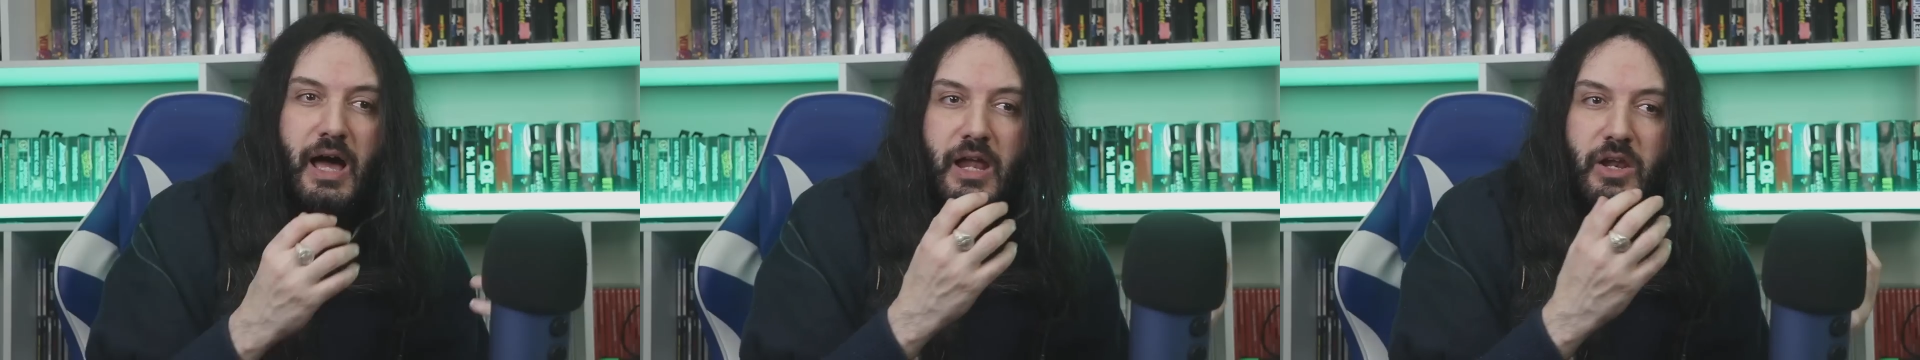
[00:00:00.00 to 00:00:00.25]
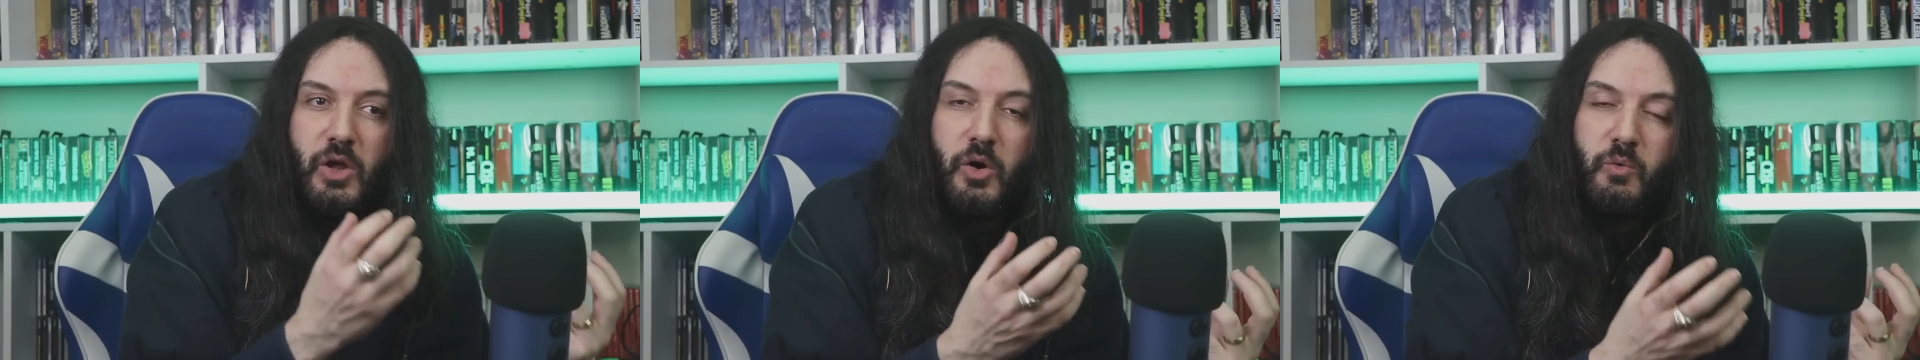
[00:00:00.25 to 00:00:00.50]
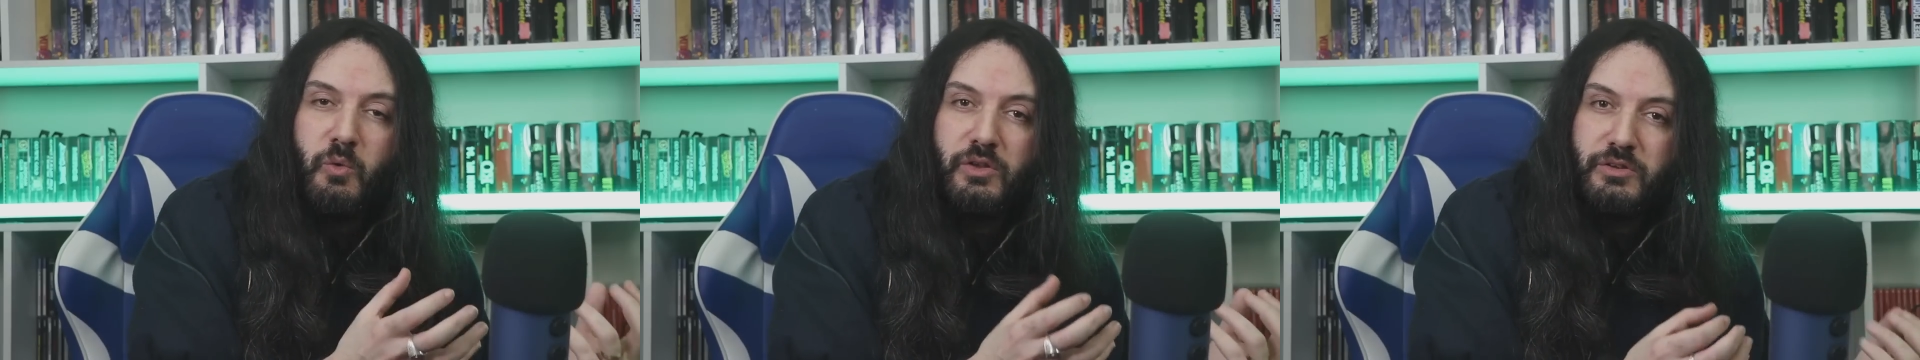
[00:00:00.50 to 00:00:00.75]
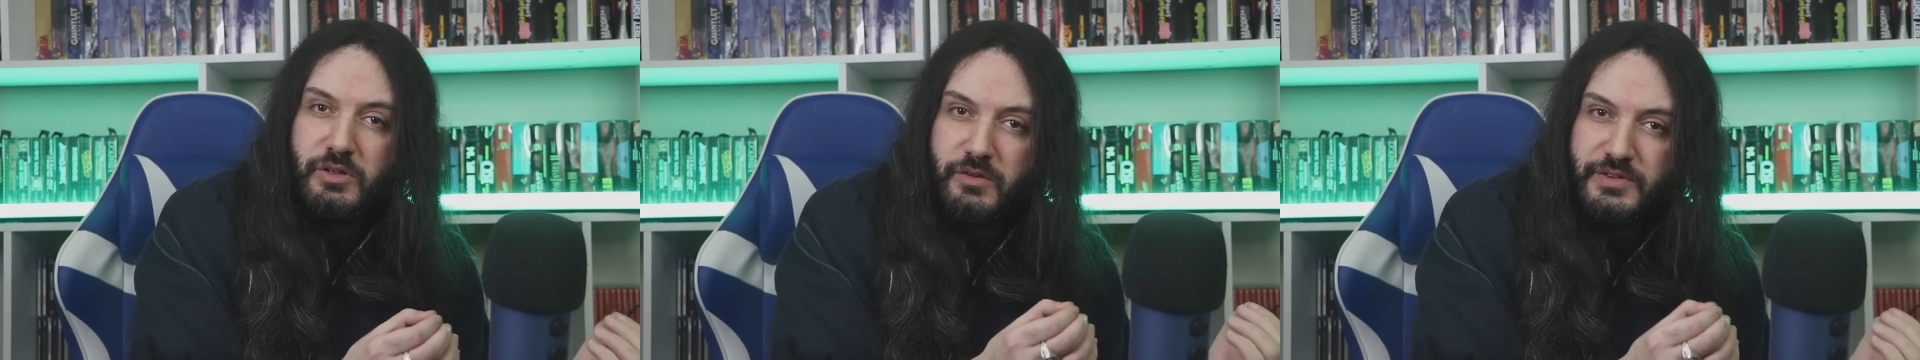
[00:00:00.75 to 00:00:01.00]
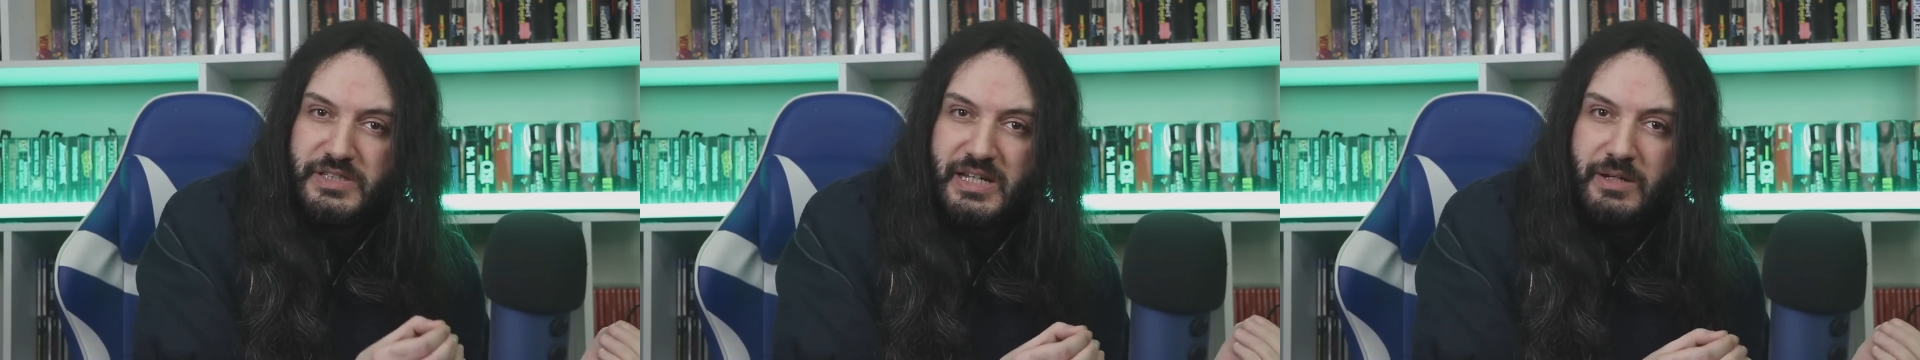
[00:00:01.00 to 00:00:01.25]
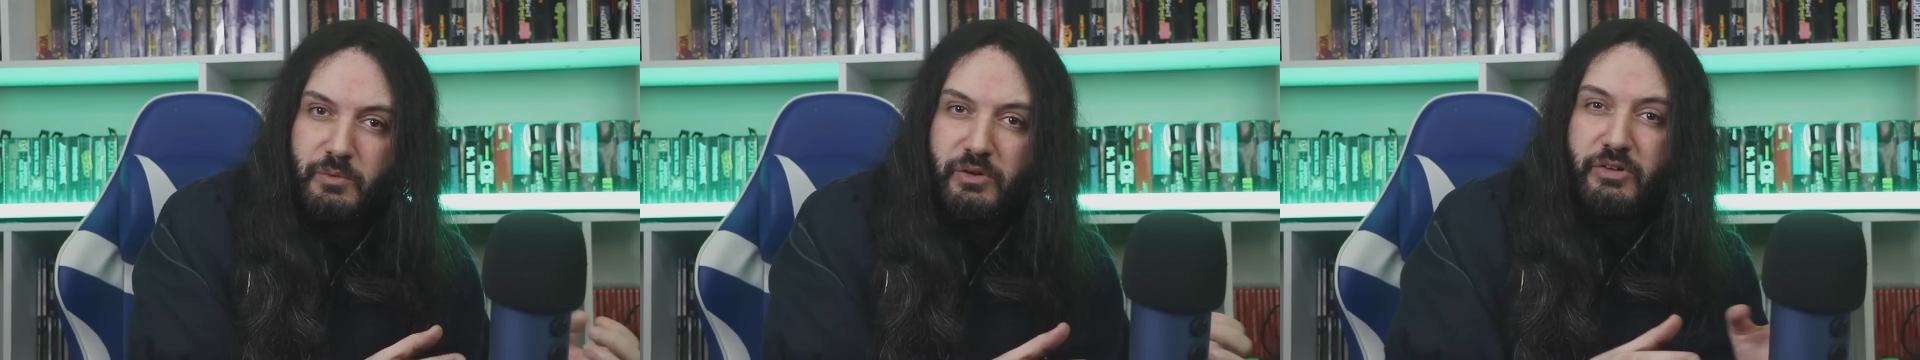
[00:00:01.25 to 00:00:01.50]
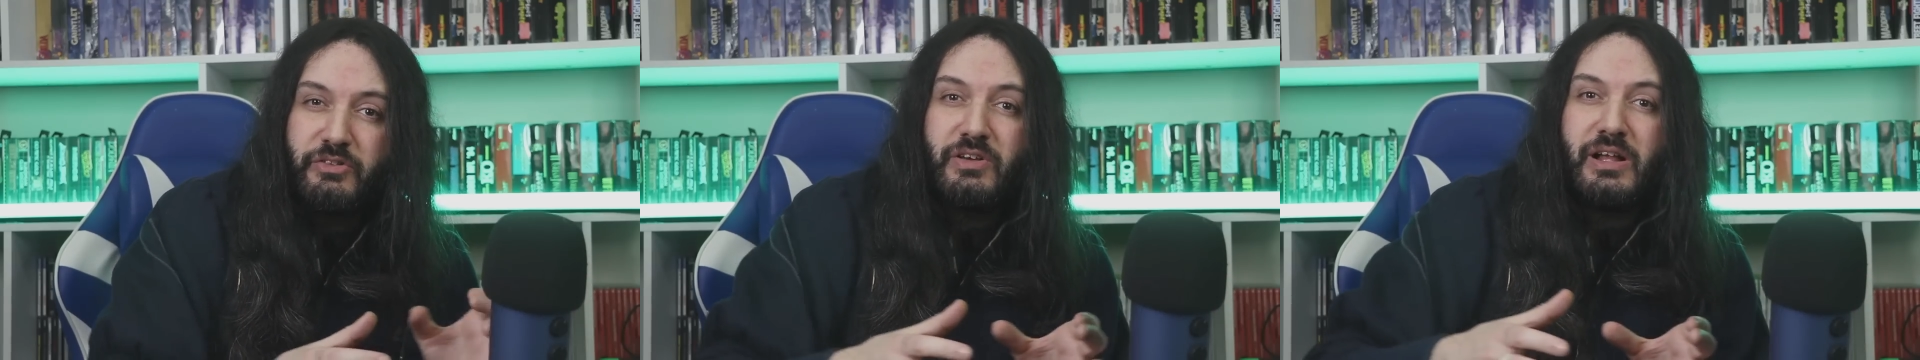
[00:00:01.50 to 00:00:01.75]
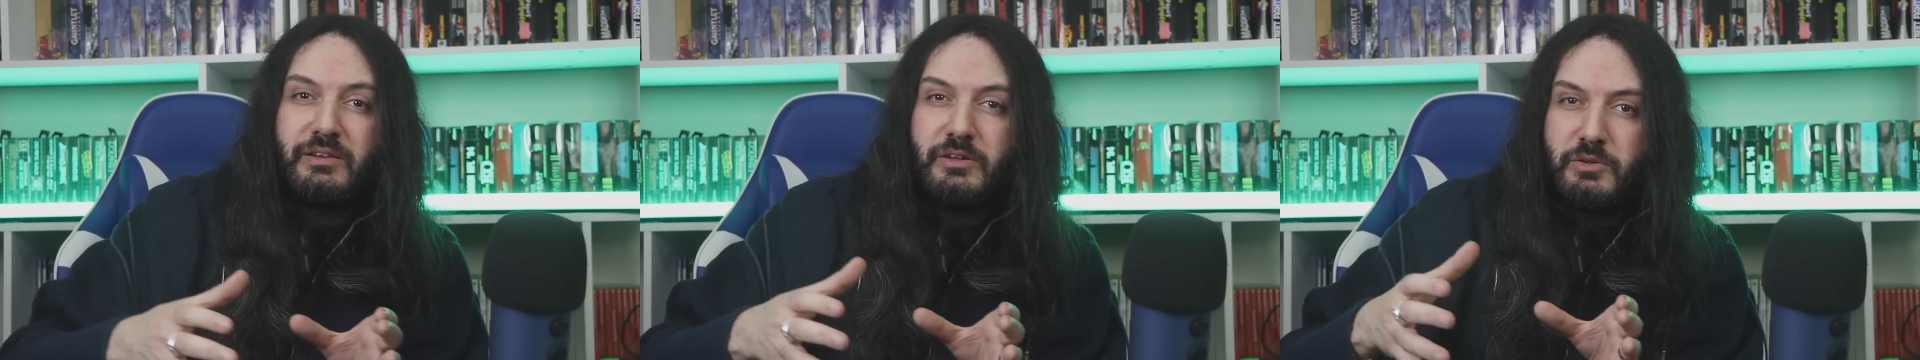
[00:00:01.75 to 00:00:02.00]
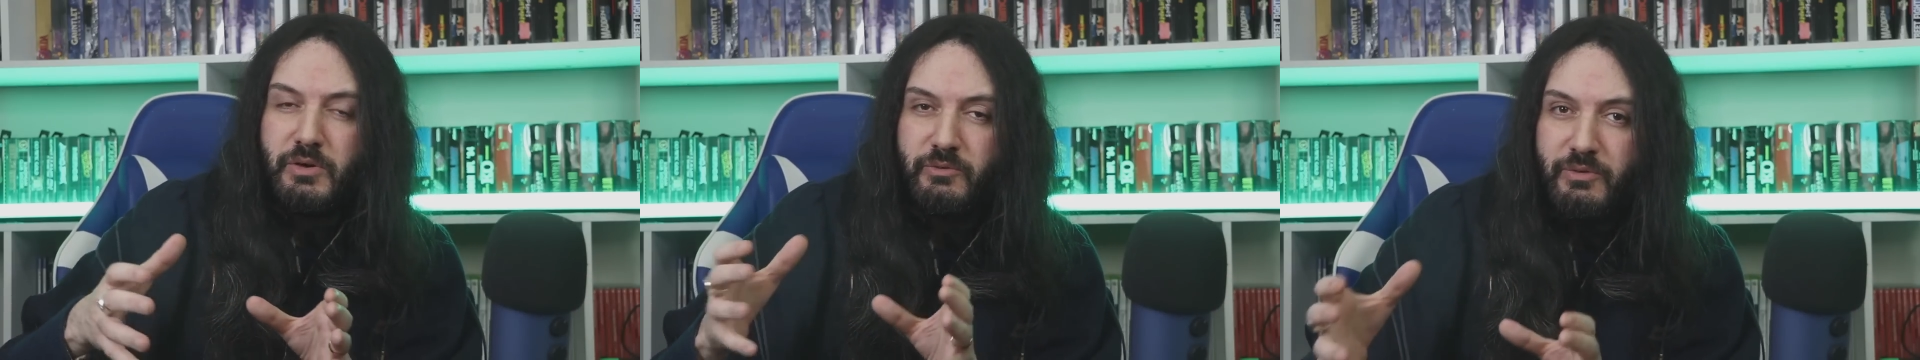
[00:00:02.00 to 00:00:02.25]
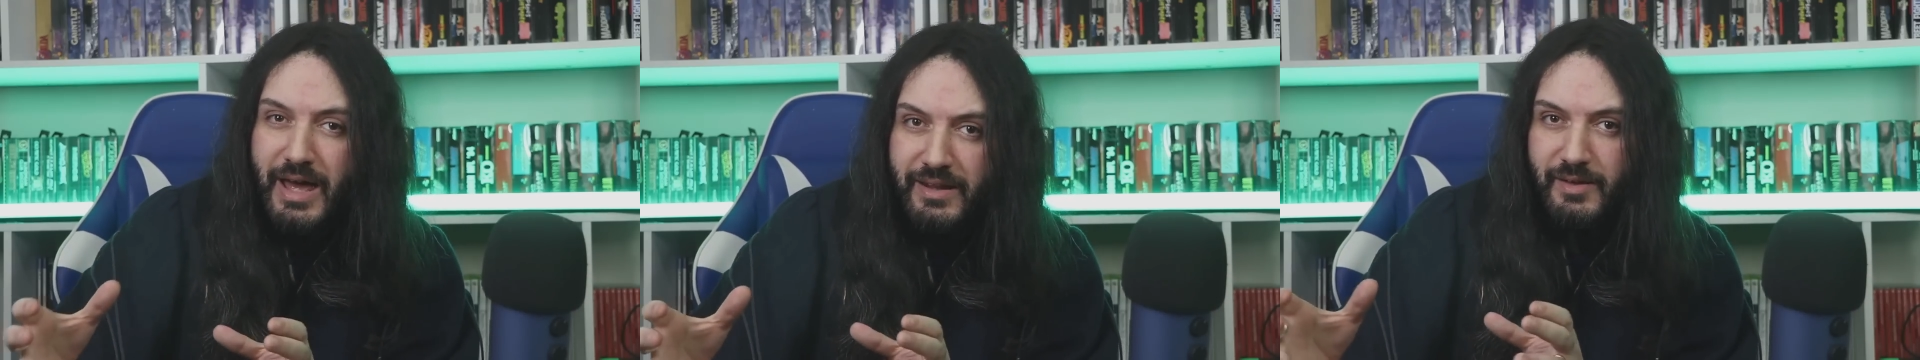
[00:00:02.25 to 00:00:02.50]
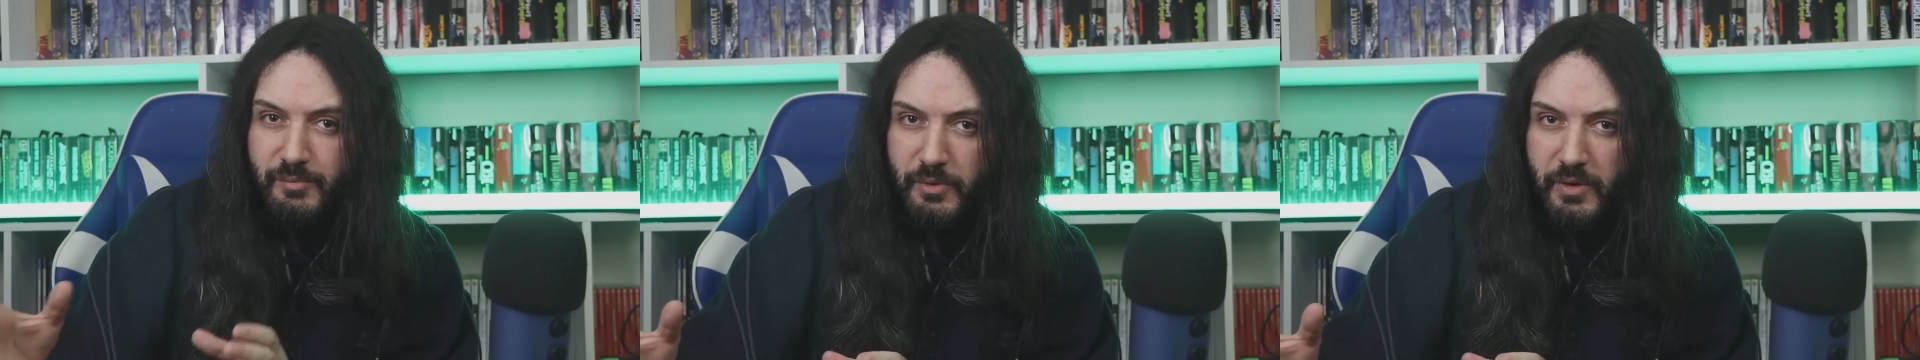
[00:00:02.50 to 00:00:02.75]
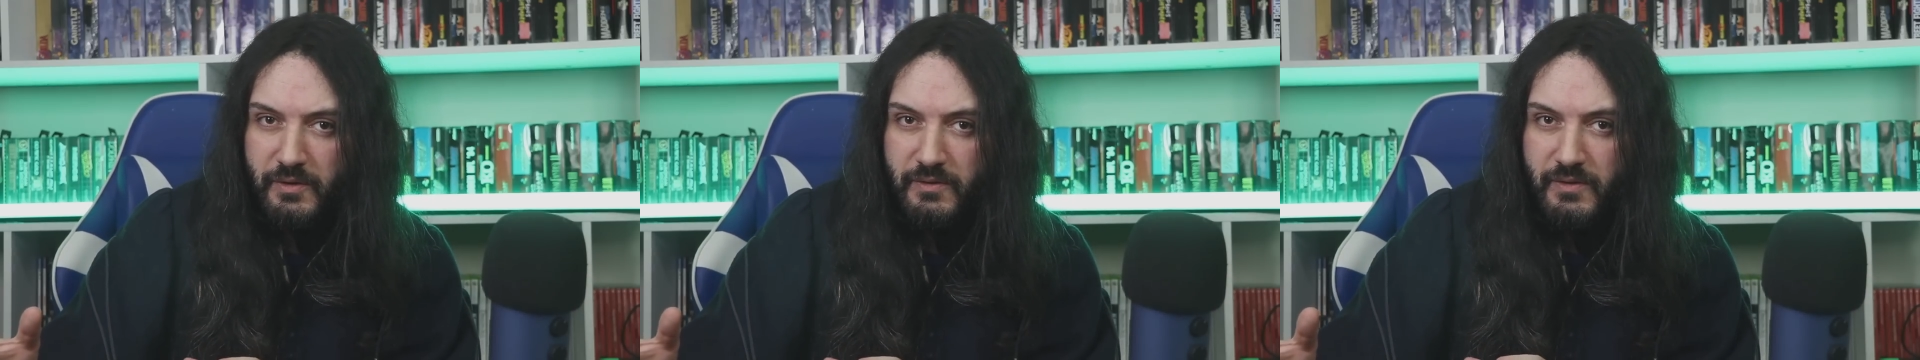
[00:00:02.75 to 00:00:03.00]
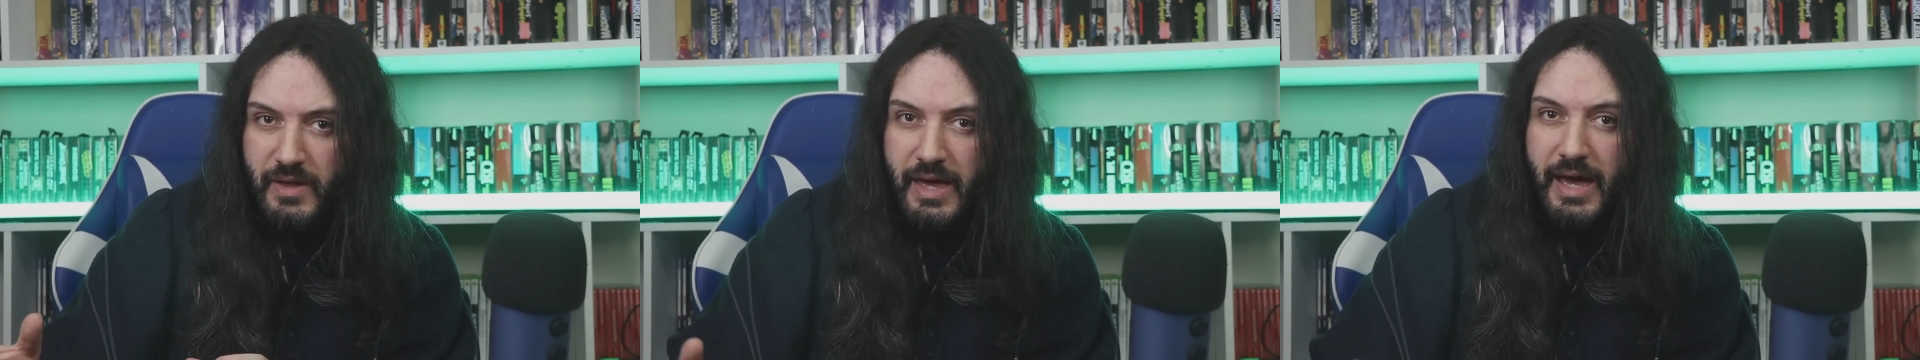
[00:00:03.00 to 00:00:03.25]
A low quantity of tin will result into a redder bronze,